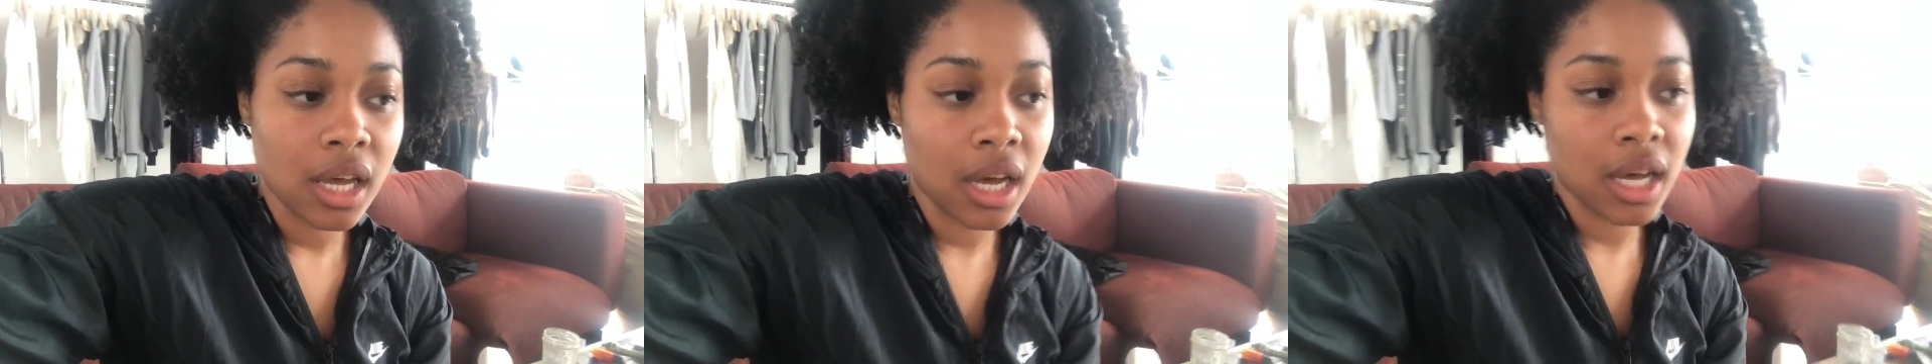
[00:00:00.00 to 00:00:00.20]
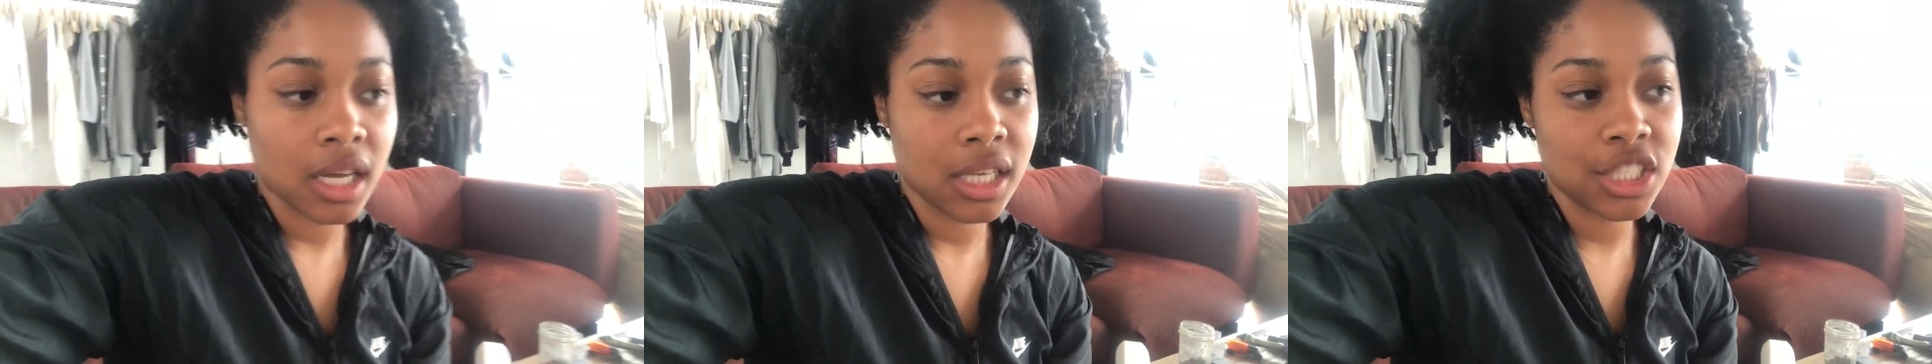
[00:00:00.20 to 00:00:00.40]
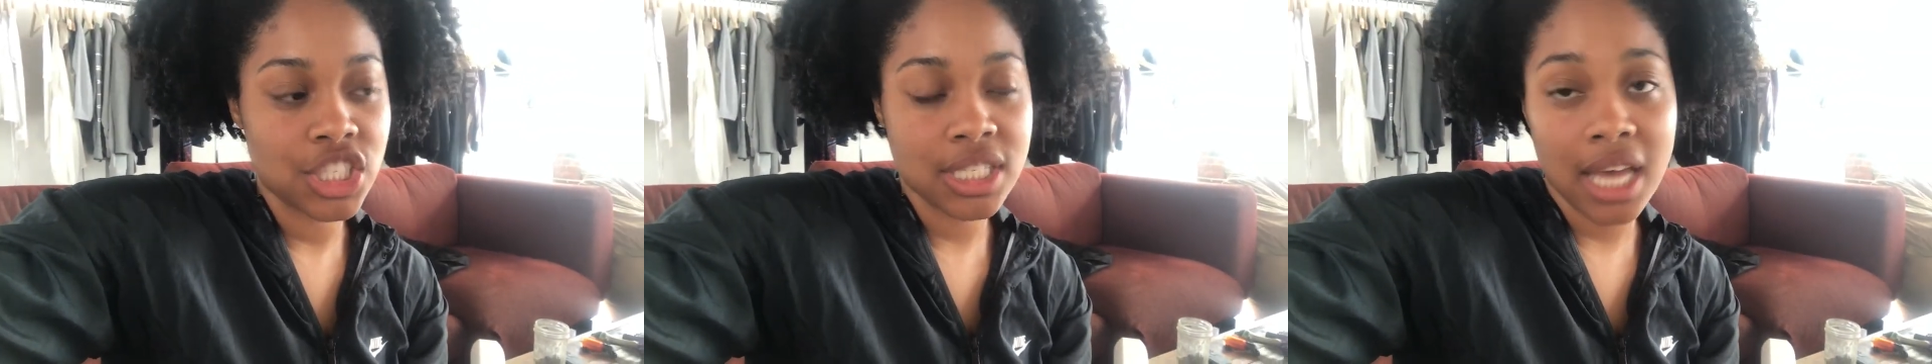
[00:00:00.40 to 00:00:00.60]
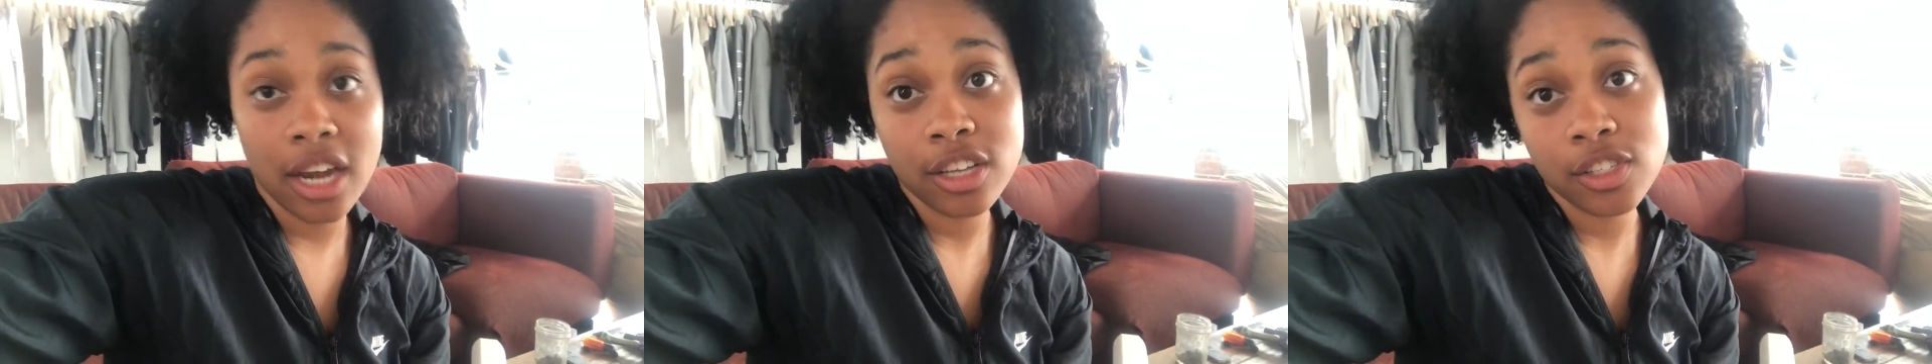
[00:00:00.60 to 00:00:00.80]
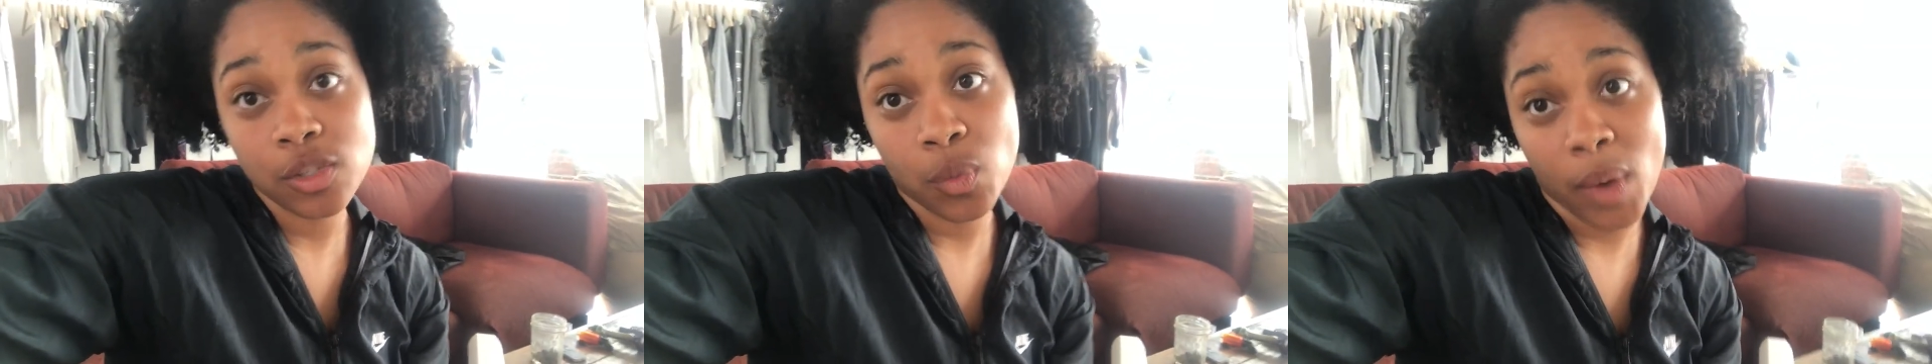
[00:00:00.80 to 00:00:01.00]
uh, just got
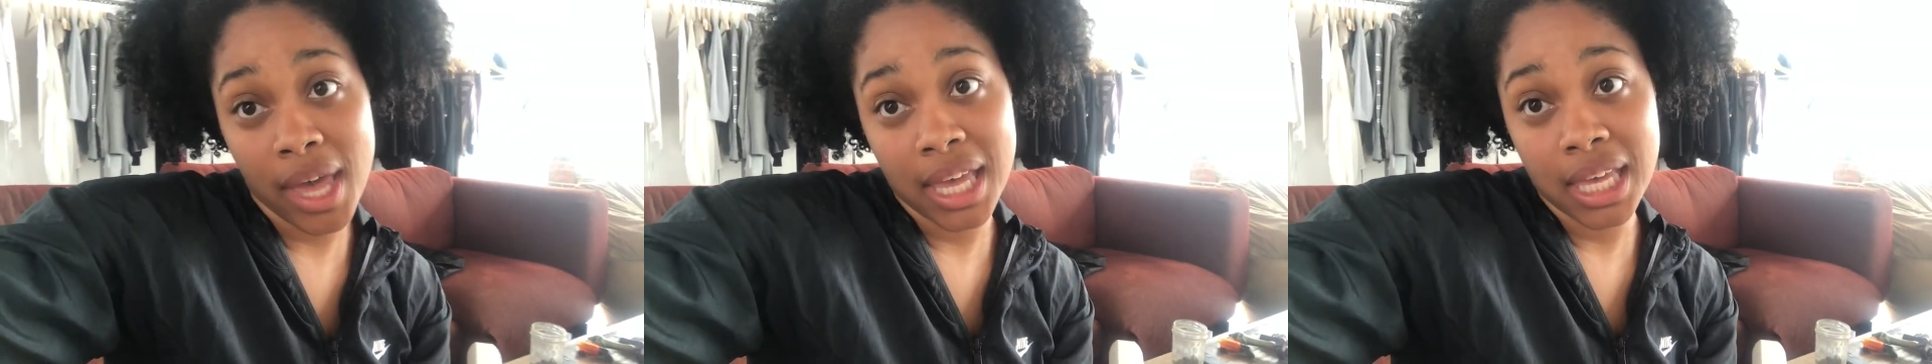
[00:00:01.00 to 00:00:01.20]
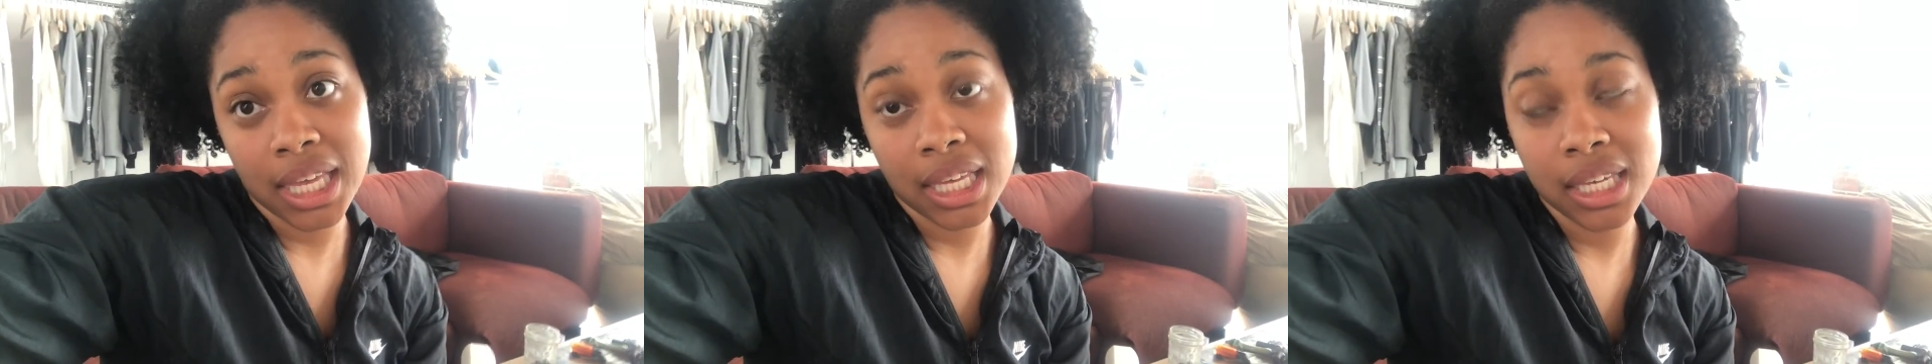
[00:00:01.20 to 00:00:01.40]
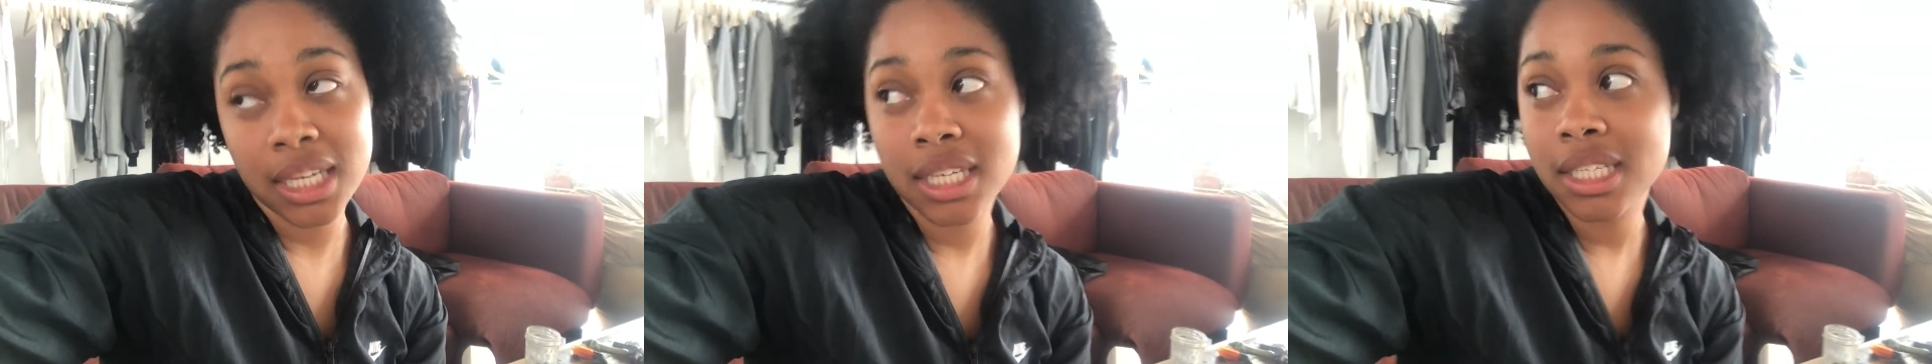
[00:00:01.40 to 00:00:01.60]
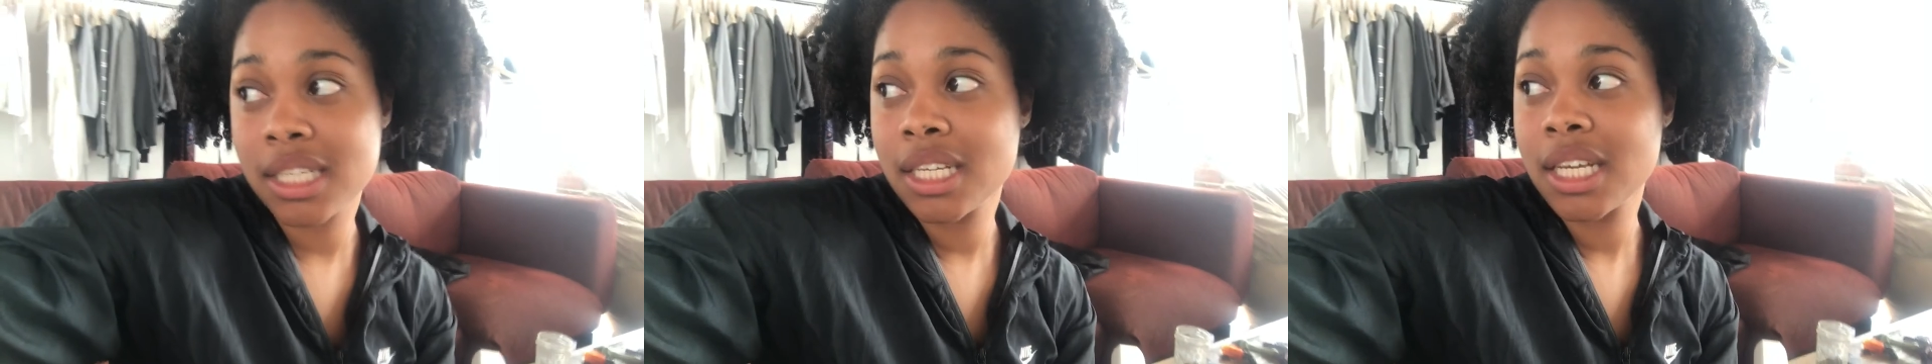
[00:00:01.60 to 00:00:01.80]
a sweat in,